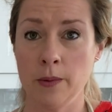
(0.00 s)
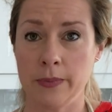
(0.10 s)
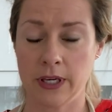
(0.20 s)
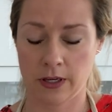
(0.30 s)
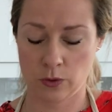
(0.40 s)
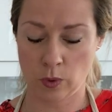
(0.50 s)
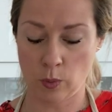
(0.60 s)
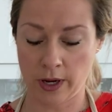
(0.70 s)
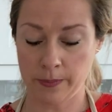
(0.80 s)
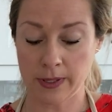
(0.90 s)
because we
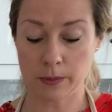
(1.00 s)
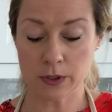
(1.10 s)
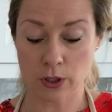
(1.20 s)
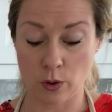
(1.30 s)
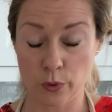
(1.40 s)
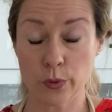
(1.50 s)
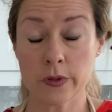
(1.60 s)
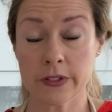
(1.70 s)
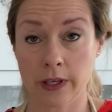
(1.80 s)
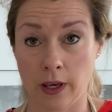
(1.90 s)
want to be able to go through the
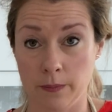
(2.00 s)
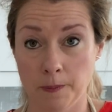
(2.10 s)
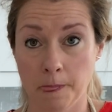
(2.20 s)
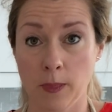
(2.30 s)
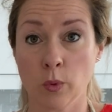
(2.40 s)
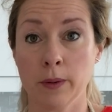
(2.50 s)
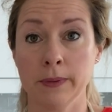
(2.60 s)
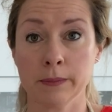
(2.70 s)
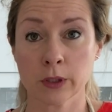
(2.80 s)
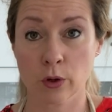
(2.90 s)
skin. I want to be
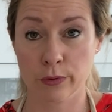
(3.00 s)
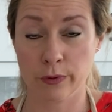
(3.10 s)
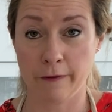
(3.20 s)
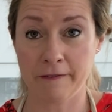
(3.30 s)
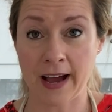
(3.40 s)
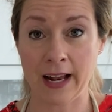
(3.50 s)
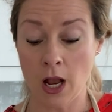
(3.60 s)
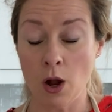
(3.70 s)
able to go through the fat.